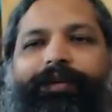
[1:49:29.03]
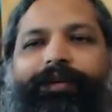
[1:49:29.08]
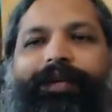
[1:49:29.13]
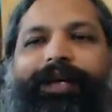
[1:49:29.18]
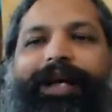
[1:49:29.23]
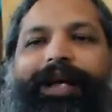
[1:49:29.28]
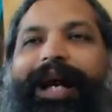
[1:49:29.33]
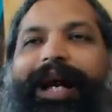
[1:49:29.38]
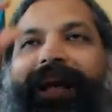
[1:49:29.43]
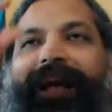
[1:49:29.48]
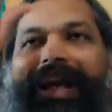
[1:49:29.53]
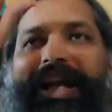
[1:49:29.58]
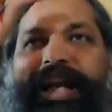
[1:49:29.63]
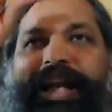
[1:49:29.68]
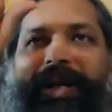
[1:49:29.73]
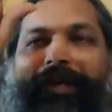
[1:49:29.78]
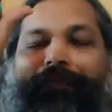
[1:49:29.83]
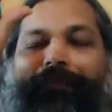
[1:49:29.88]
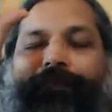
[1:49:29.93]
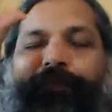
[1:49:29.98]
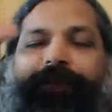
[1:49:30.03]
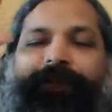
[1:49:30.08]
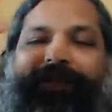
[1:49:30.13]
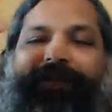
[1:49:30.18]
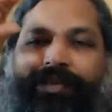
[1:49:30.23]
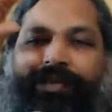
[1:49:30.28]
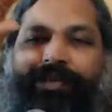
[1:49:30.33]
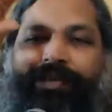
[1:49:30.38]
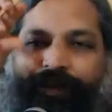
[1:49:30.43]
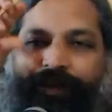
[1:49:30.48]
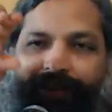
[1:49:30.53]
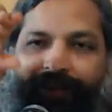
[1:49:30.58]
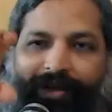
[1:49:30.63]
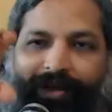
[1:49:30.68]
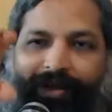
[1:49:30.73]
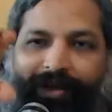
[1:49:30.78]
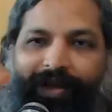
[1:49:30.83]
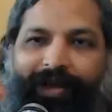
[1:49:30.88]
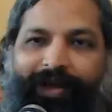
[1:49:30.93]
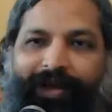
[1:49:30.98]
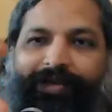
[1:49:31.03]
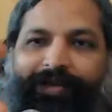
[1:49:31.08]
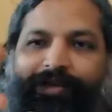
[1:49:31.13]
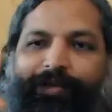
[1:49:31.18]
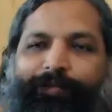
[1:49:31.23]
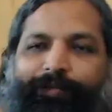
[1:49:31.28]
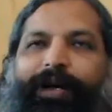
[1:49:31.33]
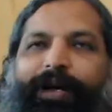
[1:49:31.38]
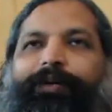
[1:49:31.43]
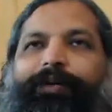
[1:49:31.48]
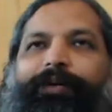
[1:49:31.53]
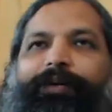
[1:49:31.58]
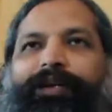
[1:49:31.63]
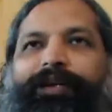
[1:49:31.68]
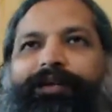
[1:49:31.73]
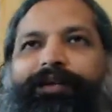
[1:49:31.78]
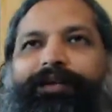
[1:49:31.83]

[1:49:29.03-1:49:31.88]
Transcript: And name has a power.